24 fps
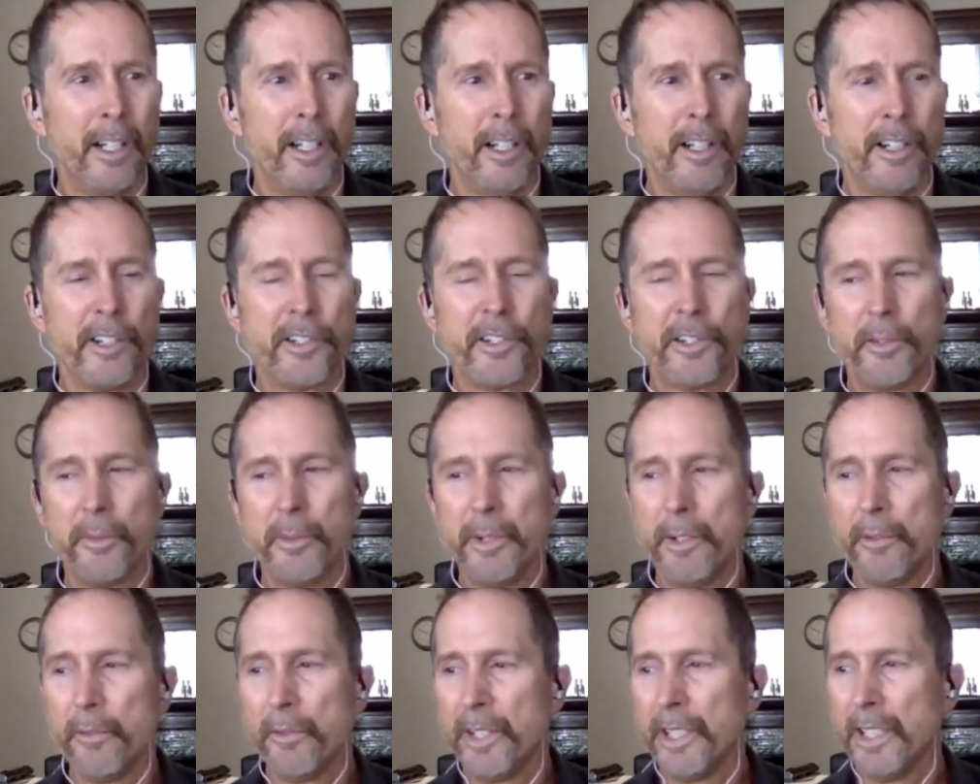So
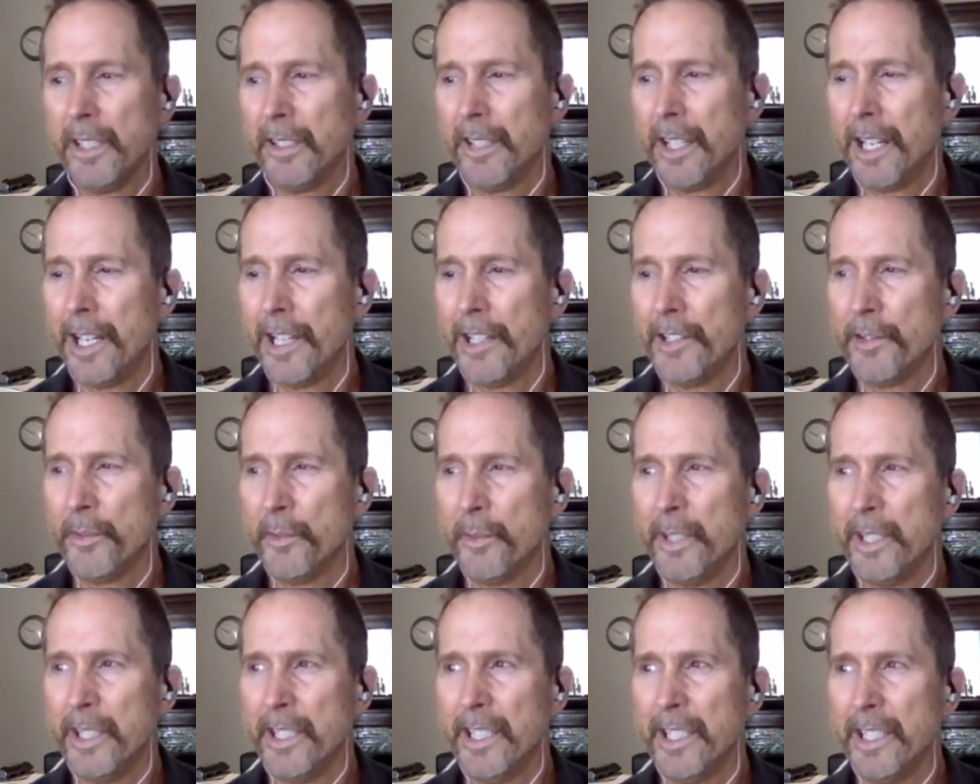we realized
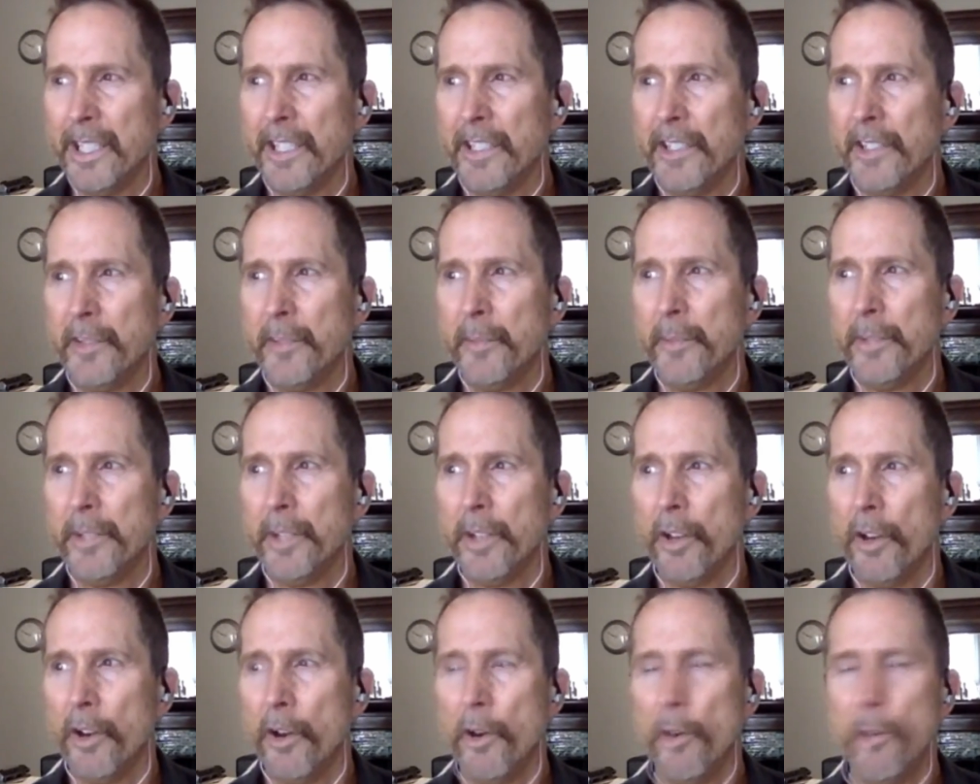we needed to be
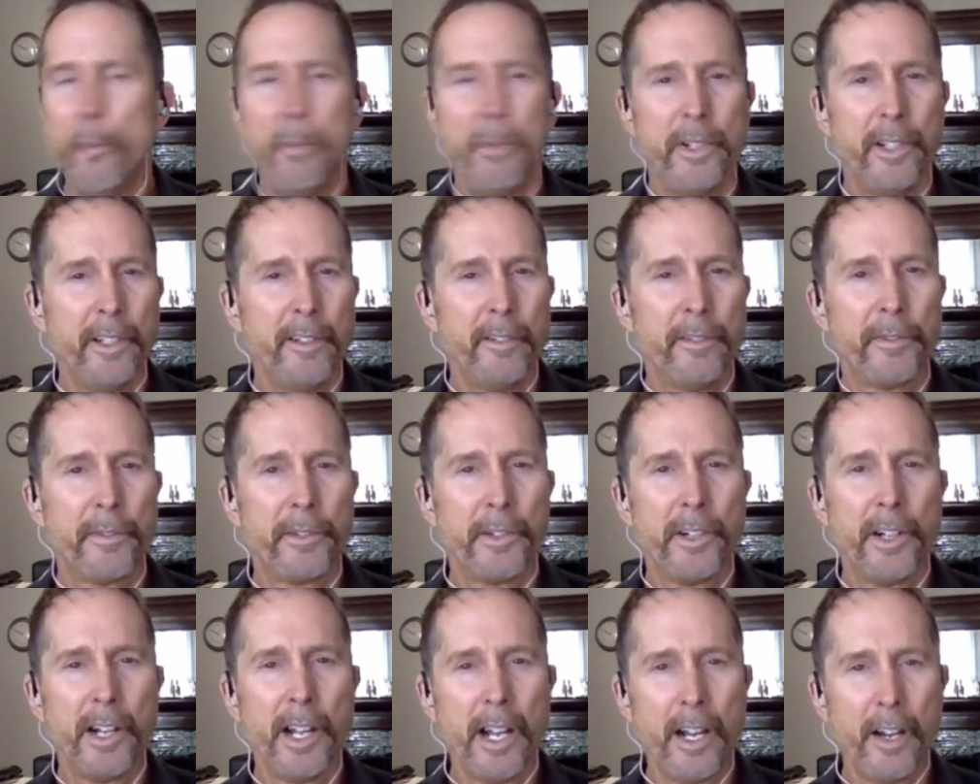open
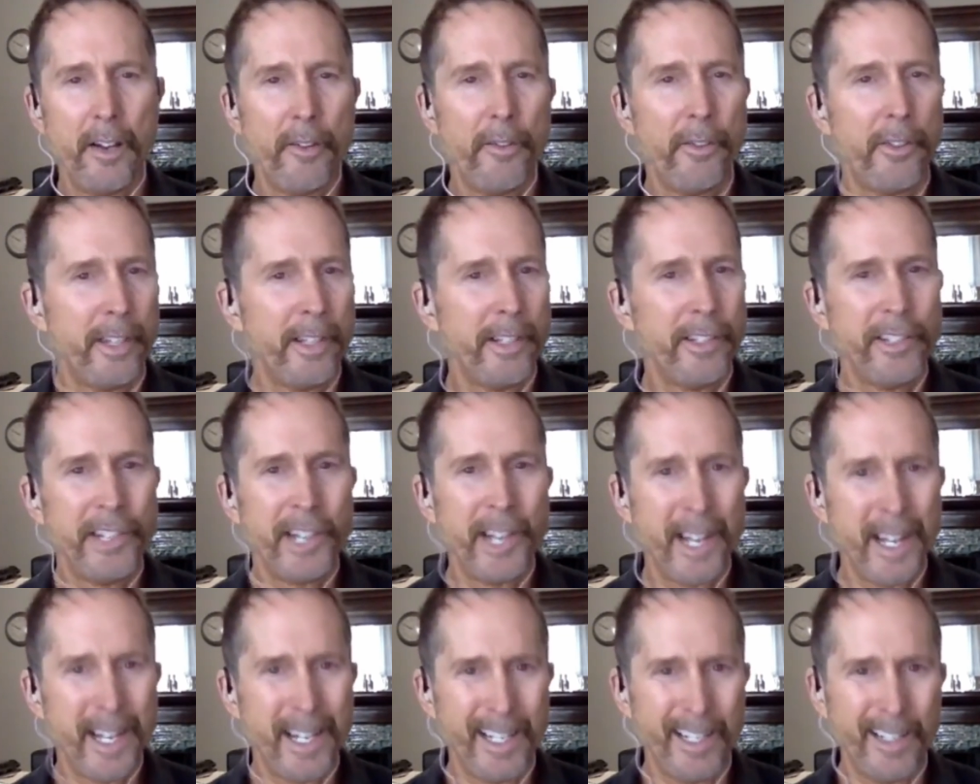for healthy
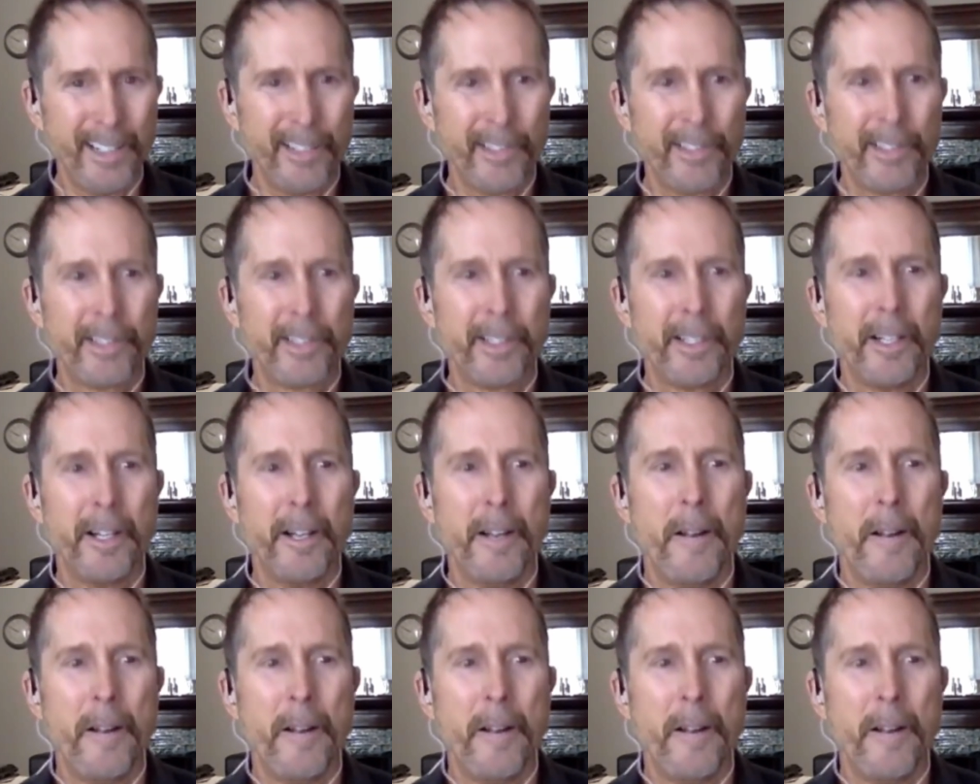change.